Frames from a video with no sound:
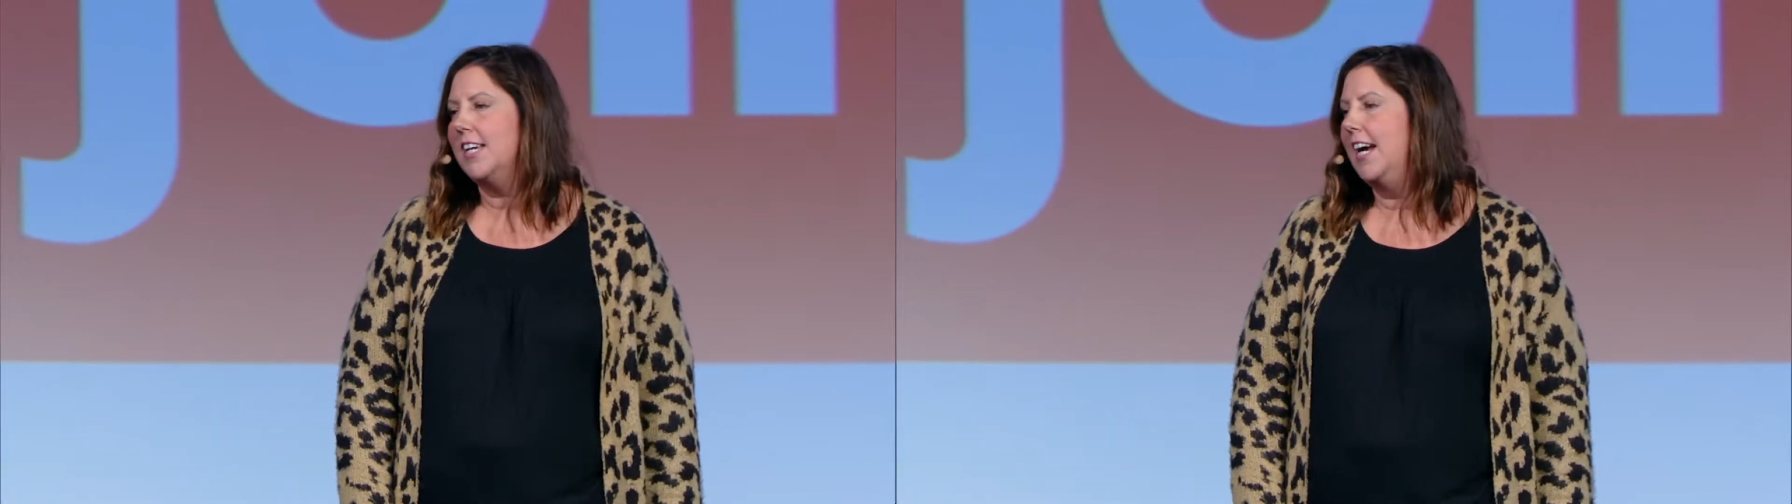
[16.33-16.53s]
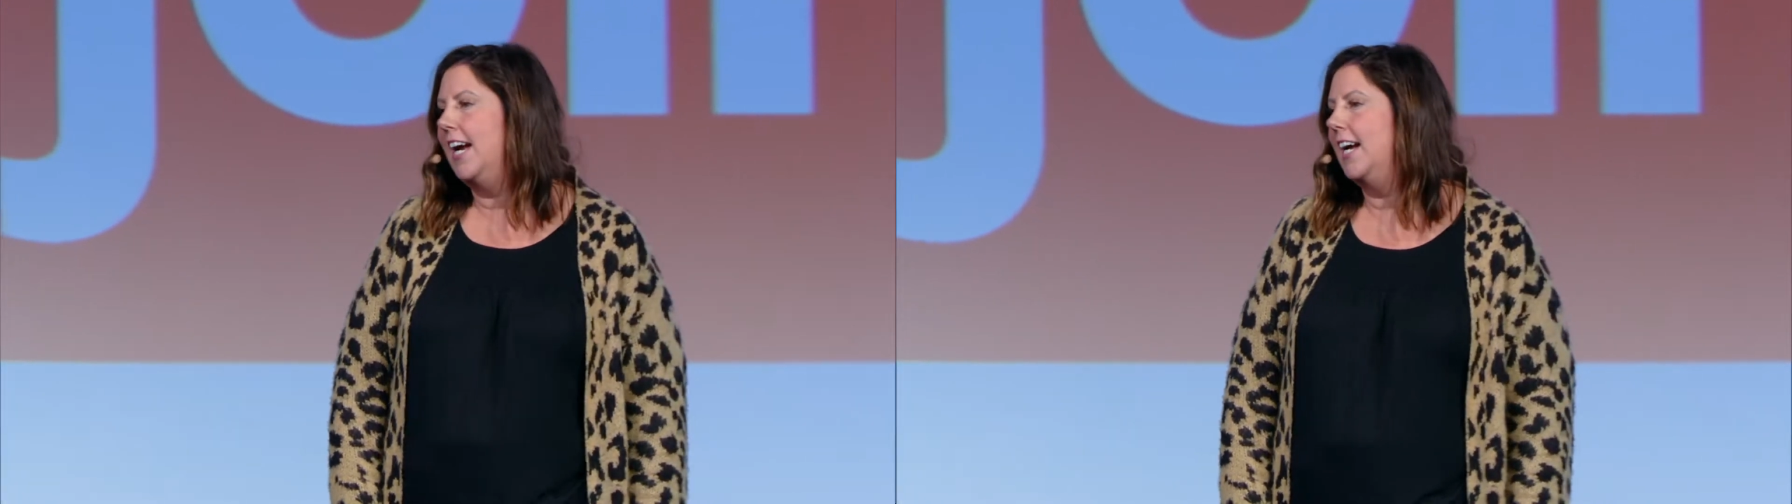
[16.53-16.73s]

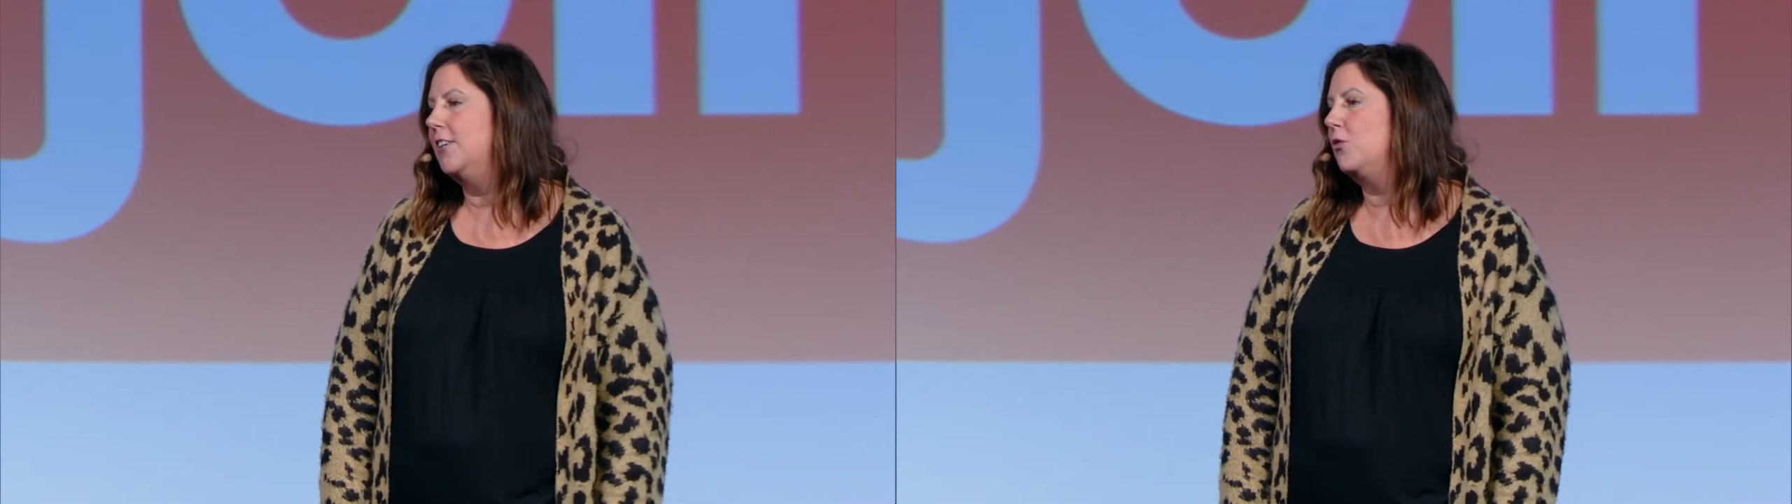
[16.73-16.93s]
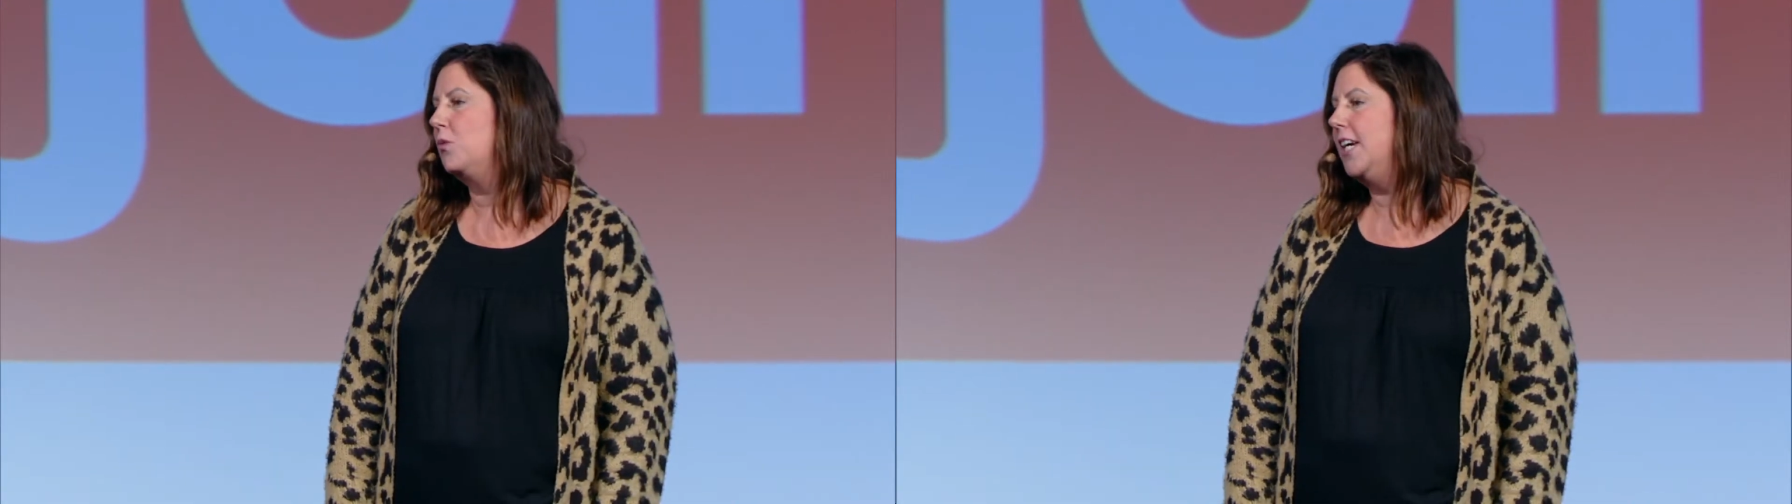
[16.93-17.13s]
and
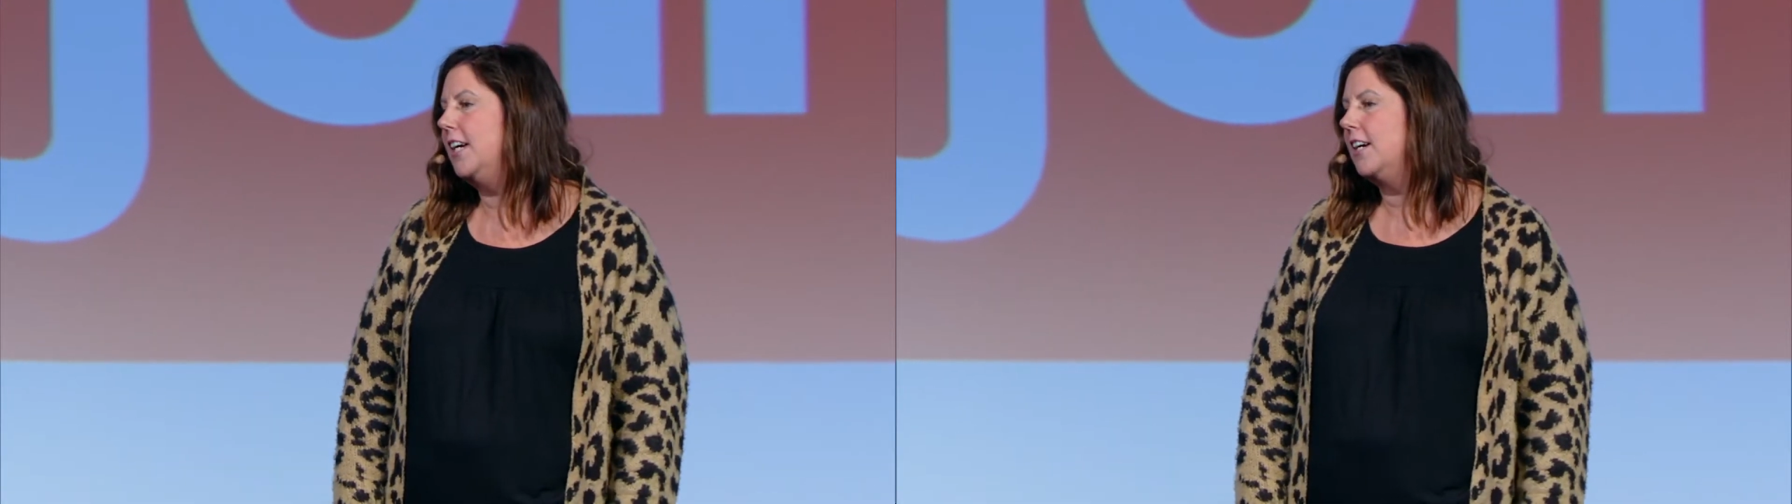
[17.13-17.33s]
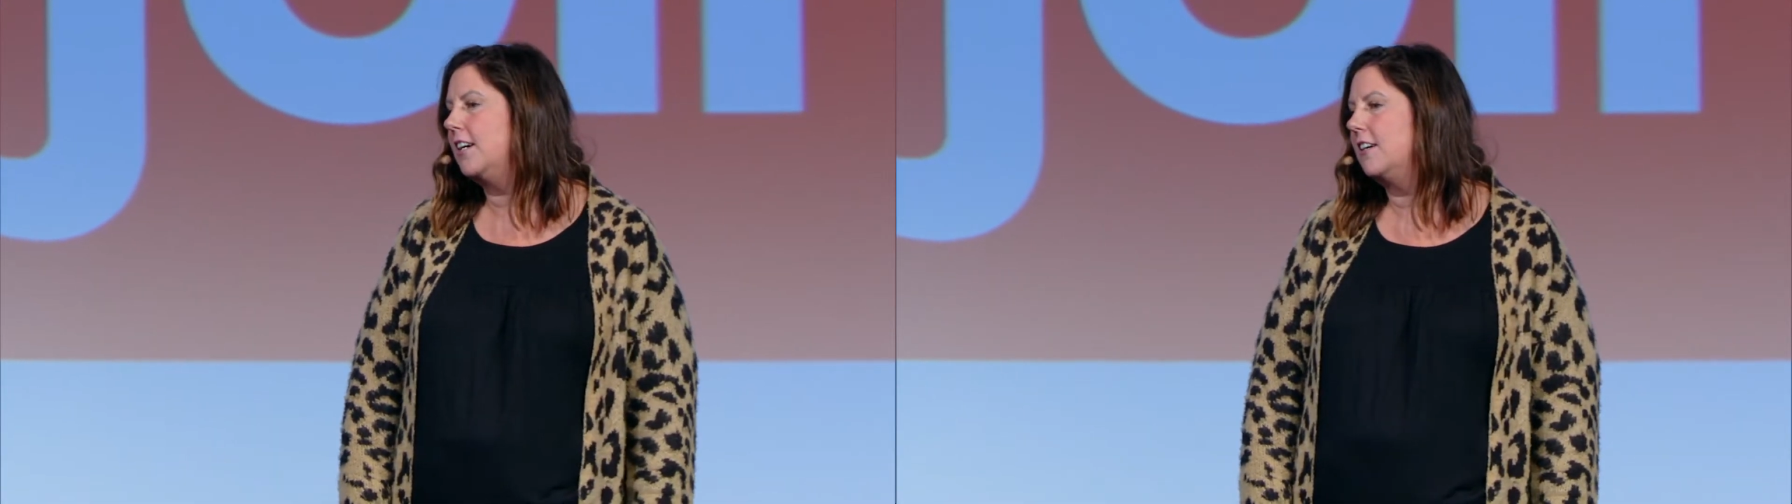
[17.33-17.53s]
we
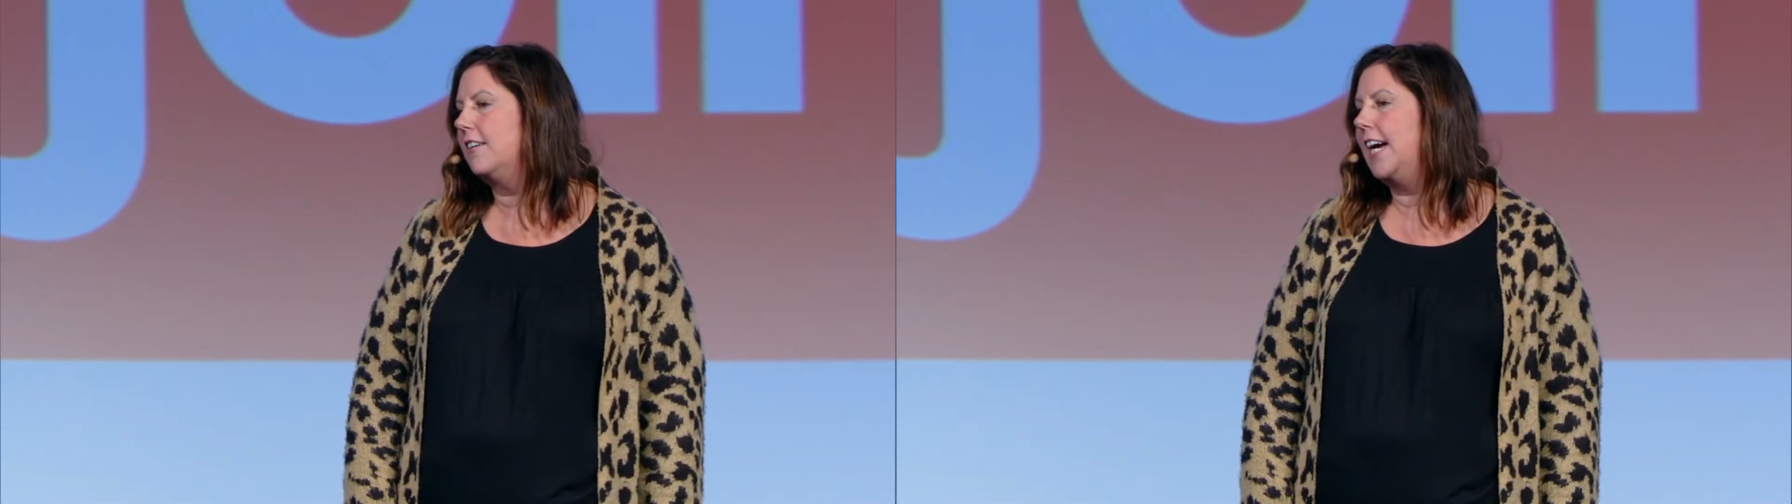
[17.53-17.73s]
are